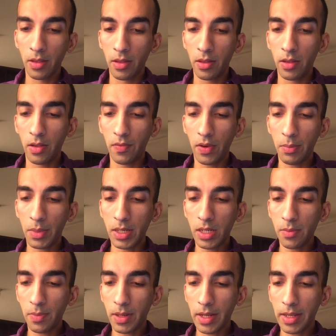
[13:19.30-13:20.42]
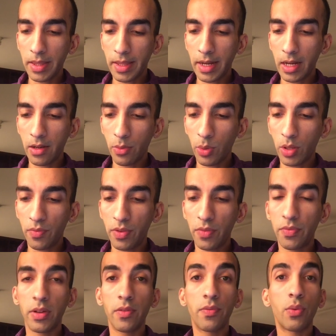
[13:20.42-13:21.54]
if I multiply that with
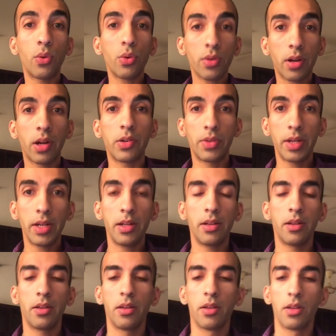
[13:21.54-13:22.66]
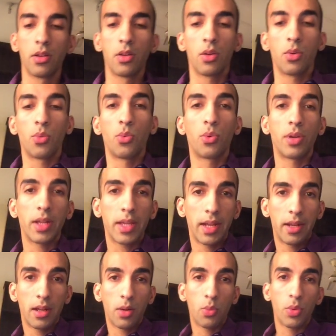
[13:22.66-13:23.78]
5,400, would I
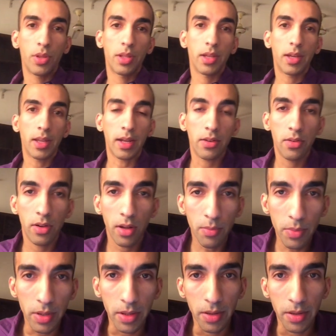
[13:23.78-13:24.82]
end up with the correct number?